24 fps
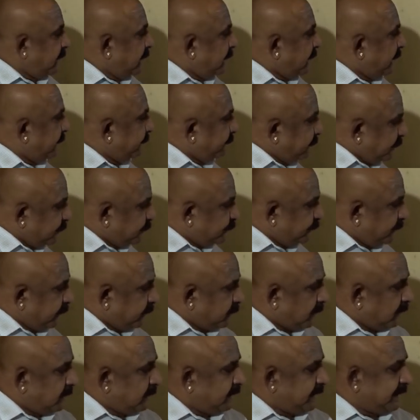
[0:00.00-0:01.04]
And this we
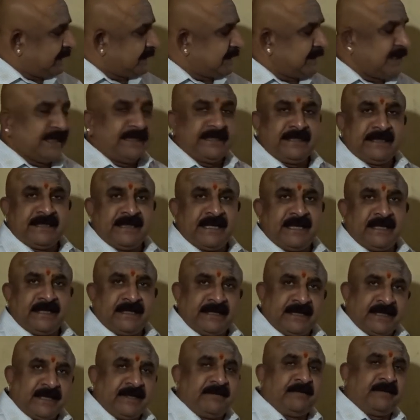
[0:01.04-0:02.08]
call it as
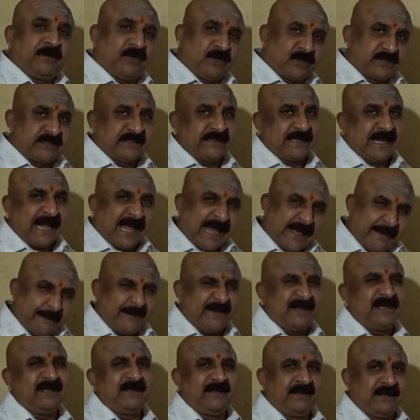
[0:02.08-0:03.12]
1999 because it
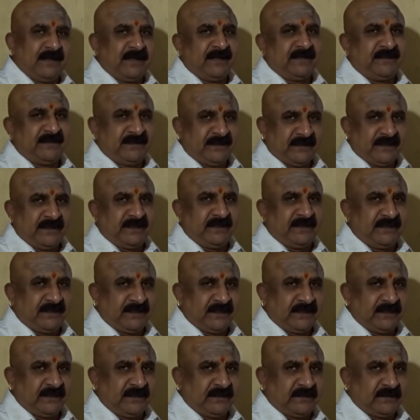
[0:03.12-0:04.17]
happened in
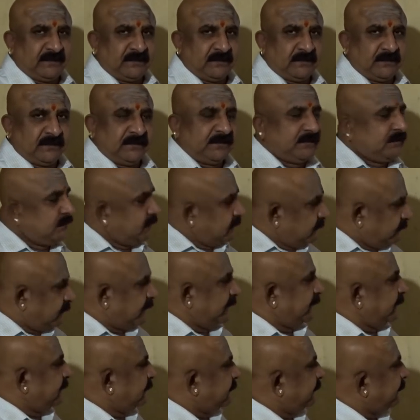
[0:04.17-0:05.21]
1999.
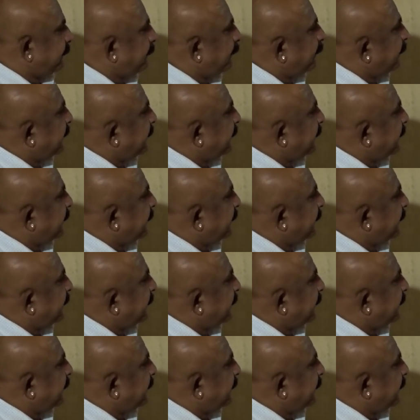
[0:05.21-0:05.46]
Fine.